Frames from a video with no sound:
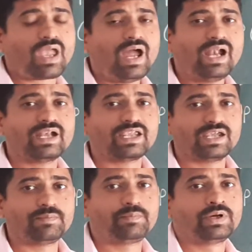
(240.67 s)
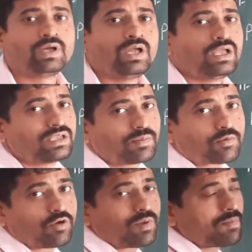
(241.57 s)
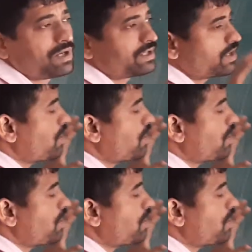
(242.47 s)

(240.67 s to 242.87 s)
and if the probability